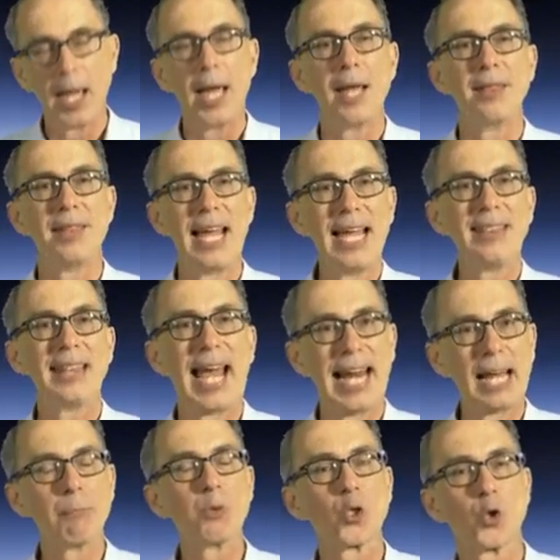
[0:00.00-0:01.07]
then that
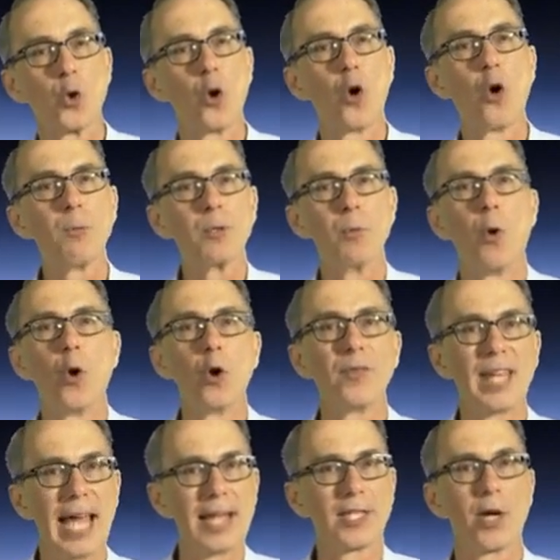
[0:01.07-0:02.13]
absorbs more of
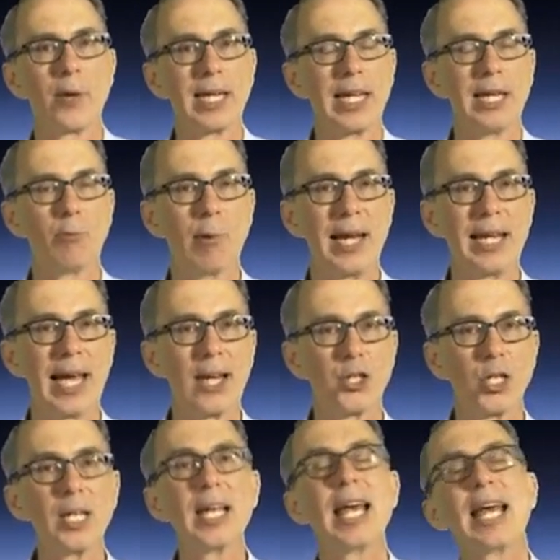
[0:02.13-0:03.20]
the outgoing heat
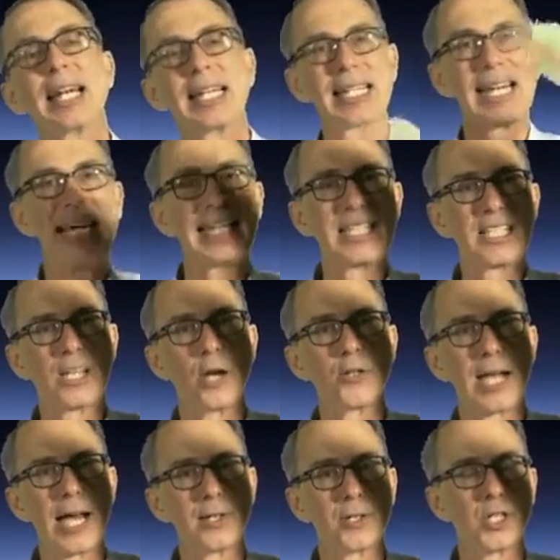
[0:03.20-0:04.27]
radiation, less goes
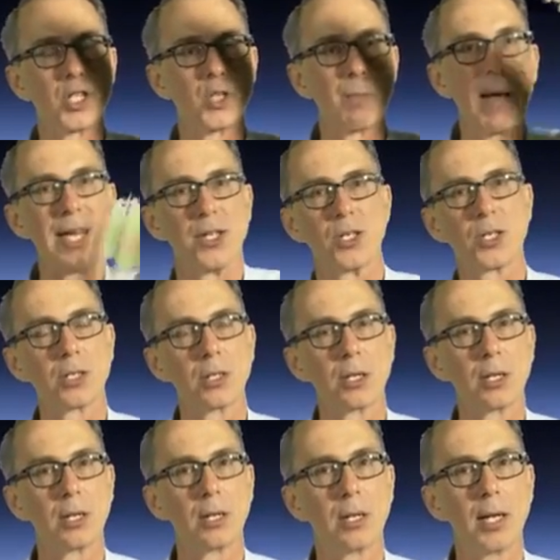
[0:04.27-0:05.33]
out to space.
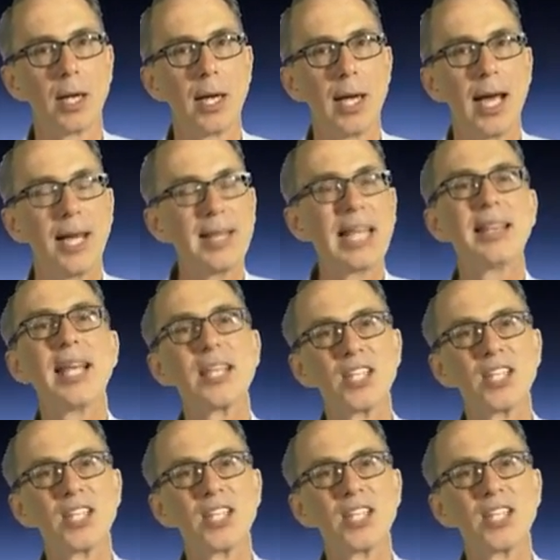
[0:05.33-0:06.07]
And then there's